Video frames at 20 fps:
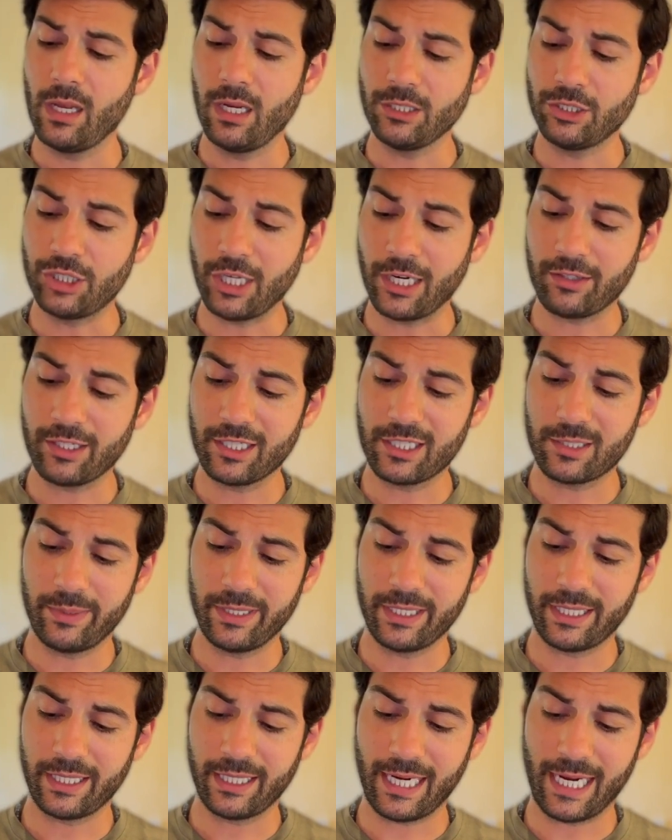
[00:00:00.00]
Generally
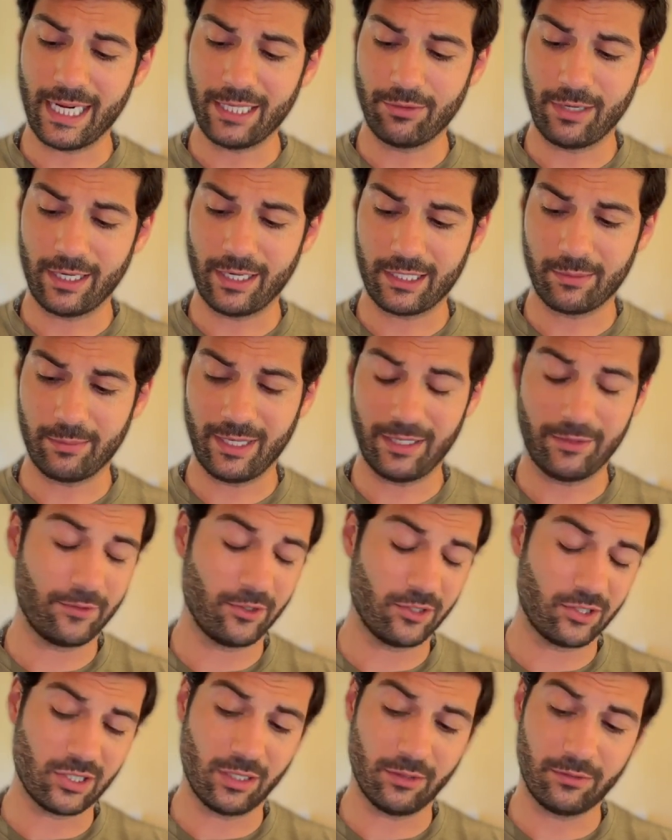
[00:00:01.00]
speaking, I'd recommend for
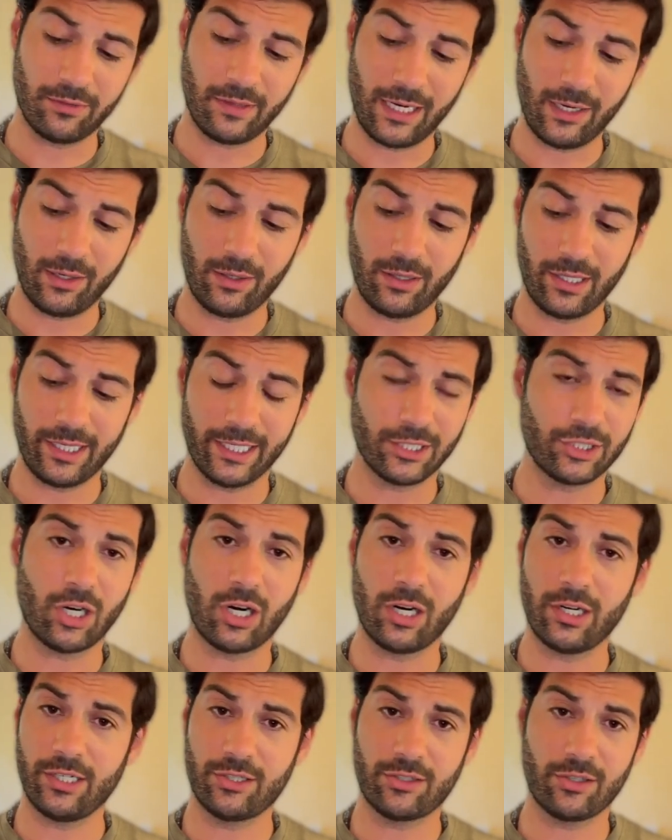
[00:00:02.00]
sunflower like
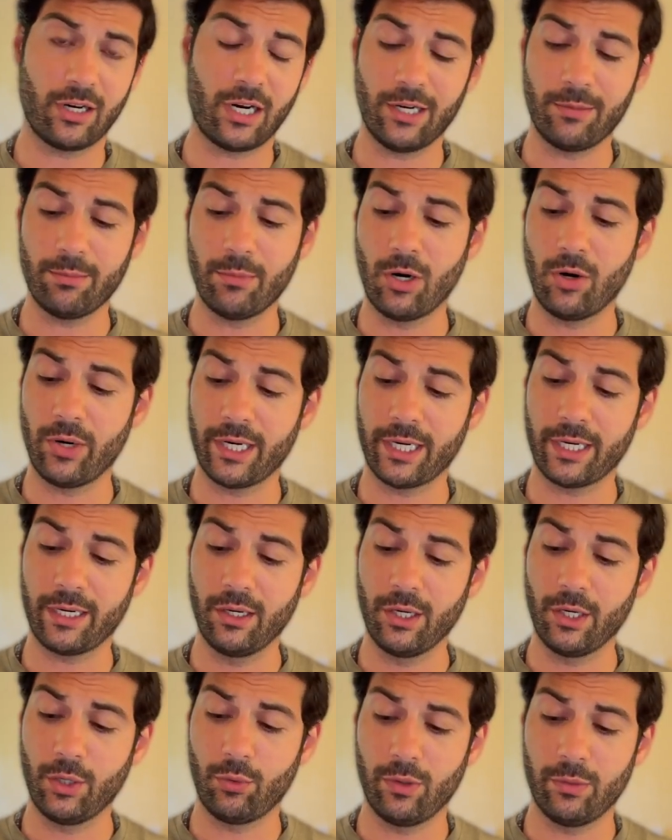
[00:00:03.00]
Johnny's or High Mowing
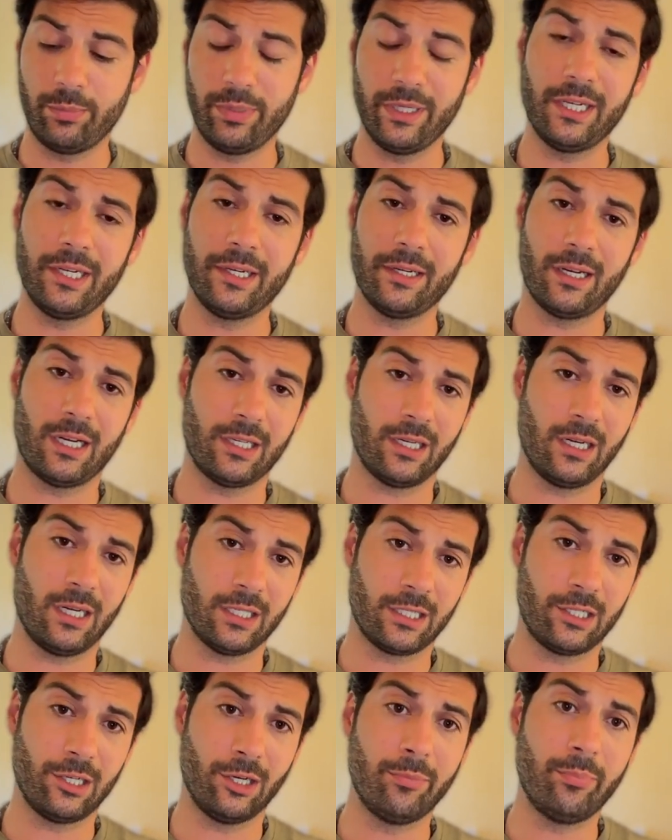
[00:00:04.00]
would be a, a
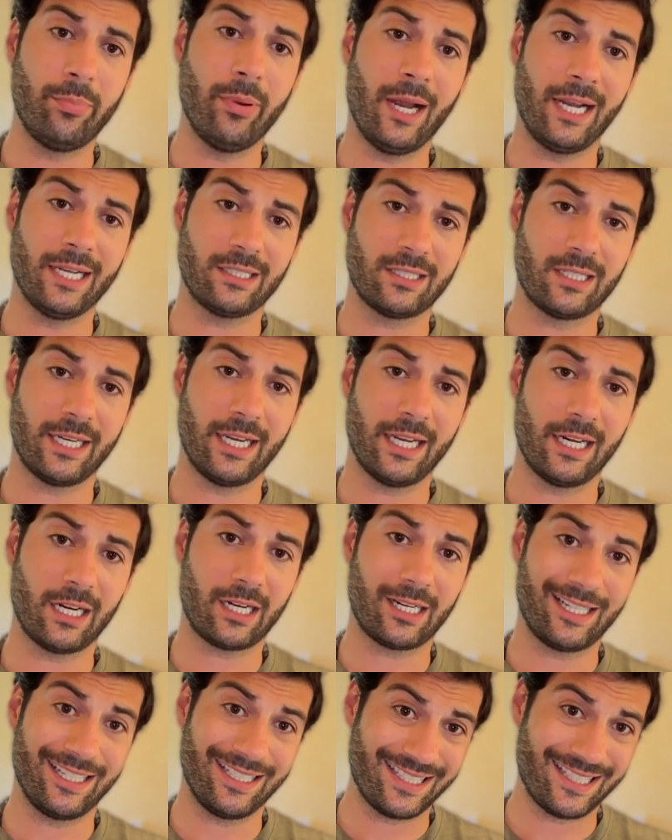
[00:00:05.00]
good bet to get a
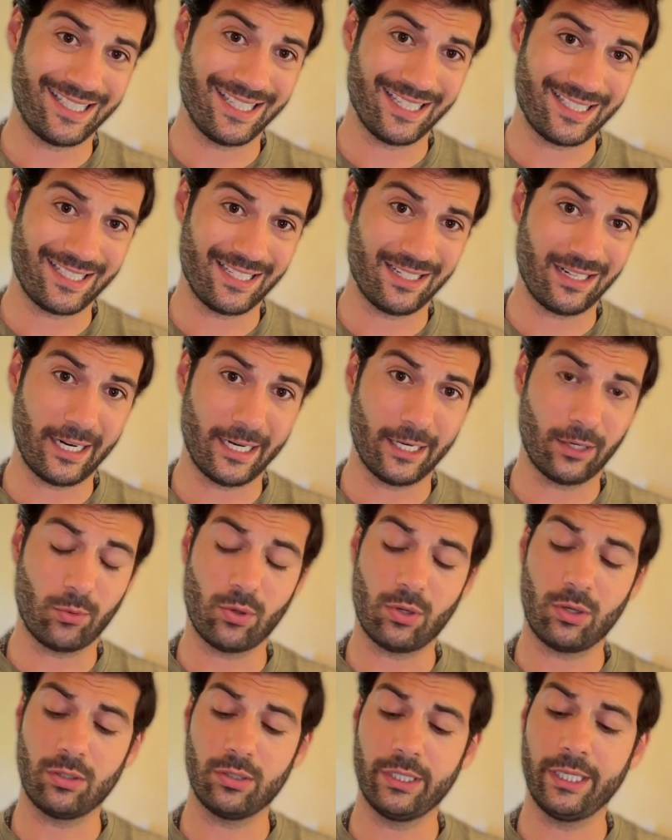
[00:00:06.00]
consistent, high
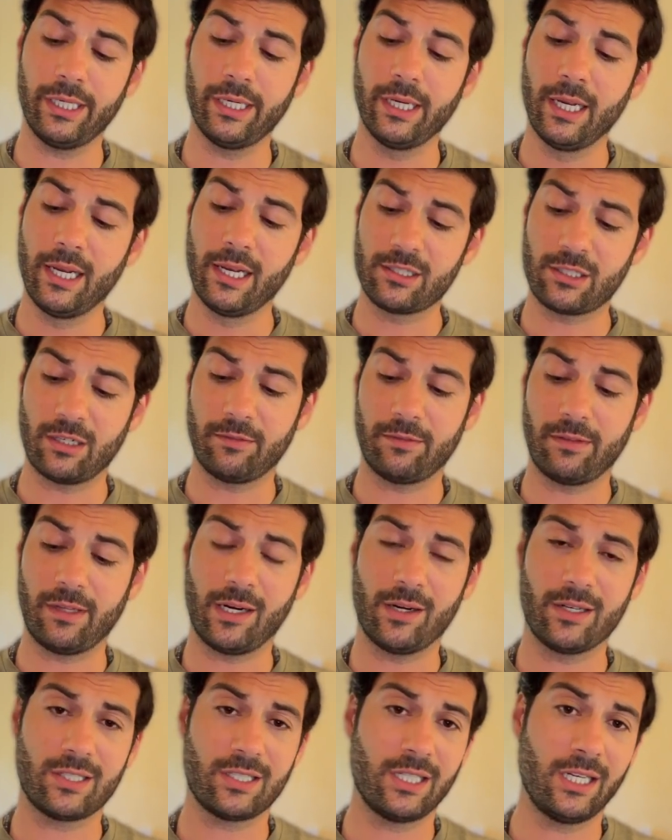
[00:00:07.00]
quality
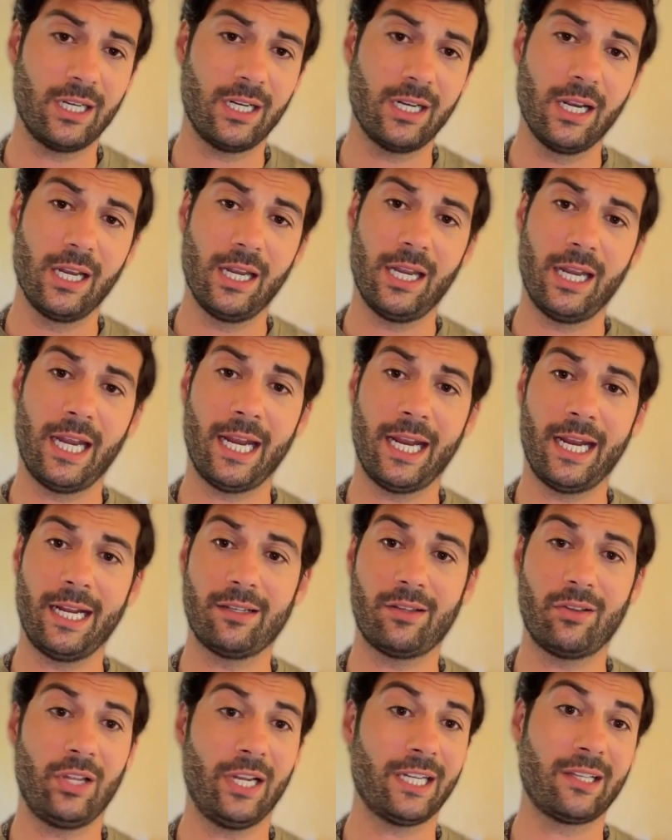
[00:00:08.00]
sunflower seed.
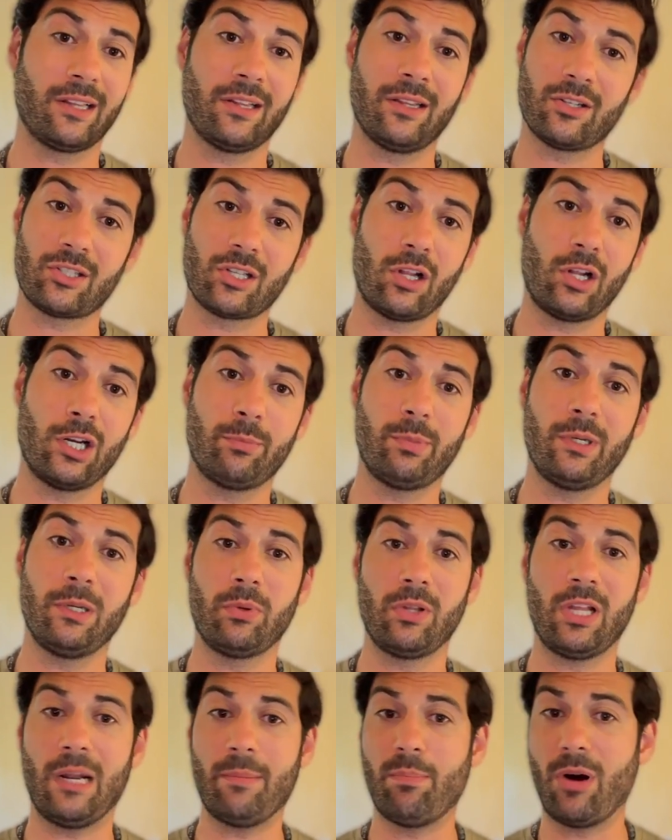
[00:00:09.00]
And like, there's a lot of
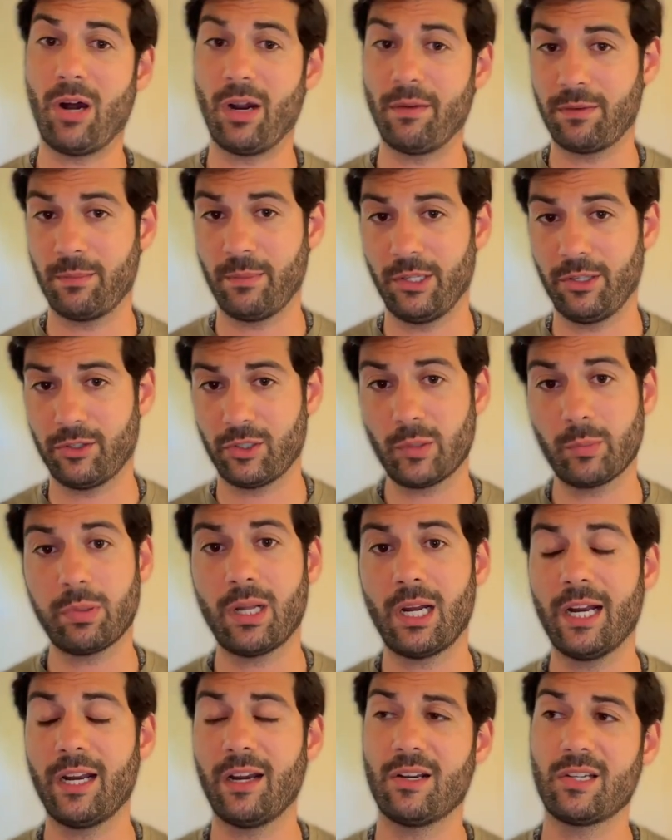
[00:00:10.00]
people that bought from other
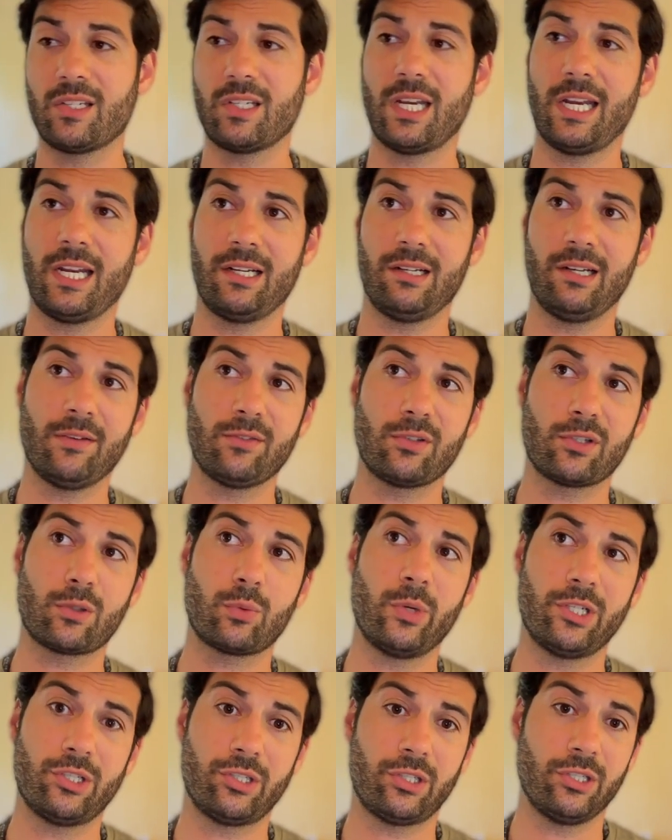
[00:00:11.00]
suppliers and have
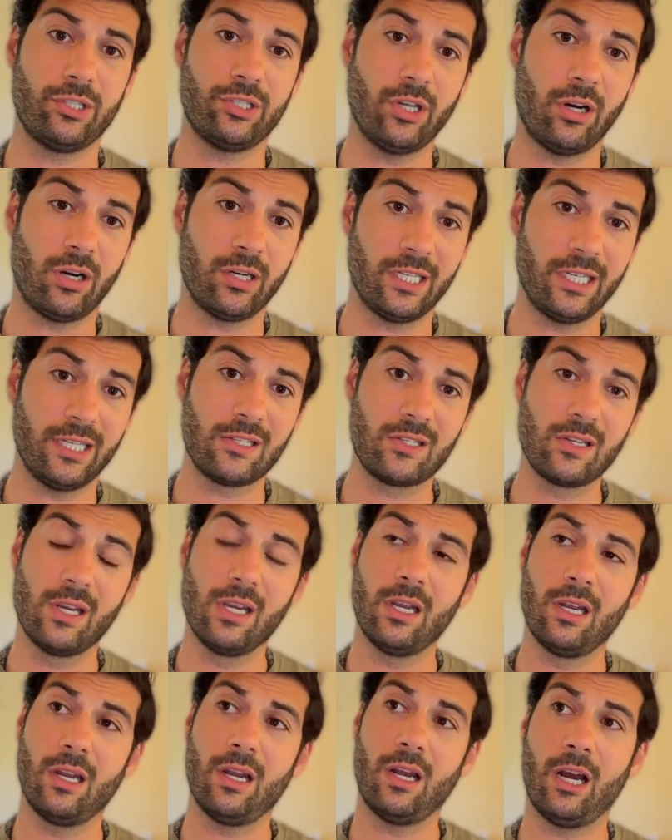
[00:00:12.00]
switched to
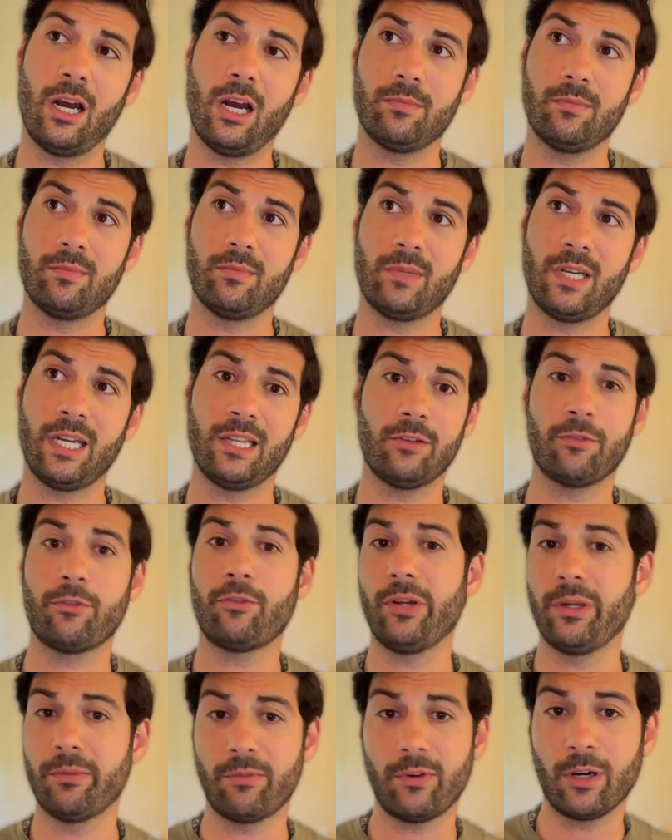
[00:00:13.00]
Johnny's um, in the
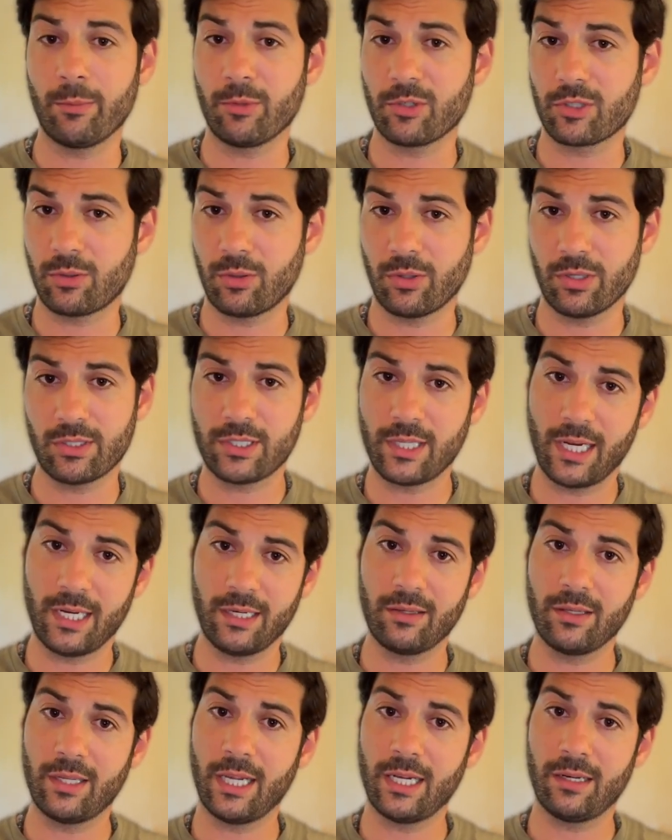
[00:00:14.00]
Freedom Farmers course
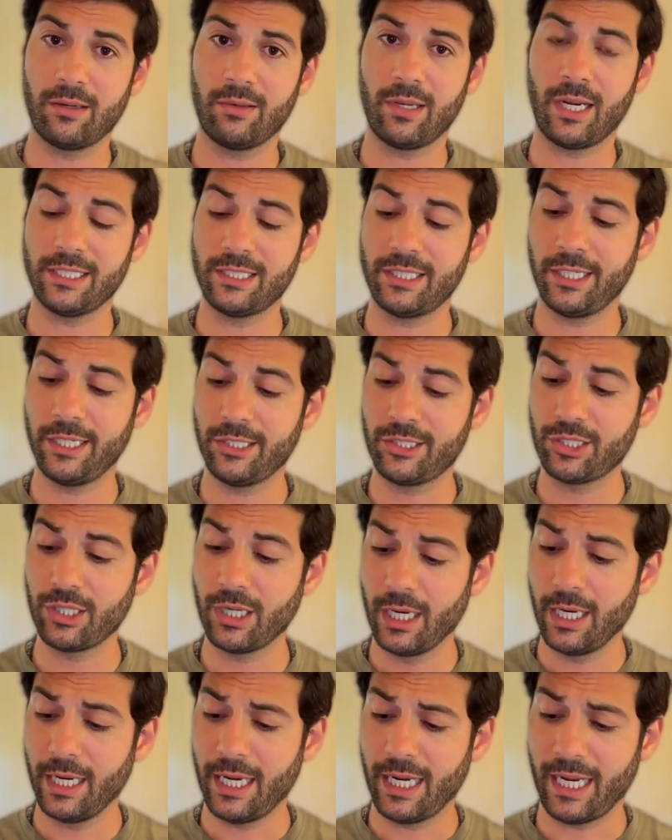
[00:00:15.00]
that that I teach.
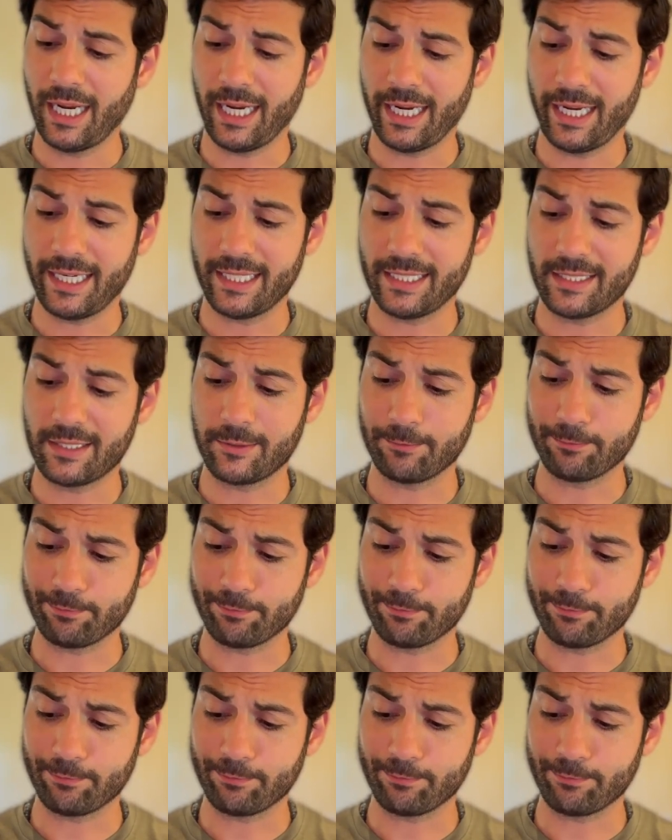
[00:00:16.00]
And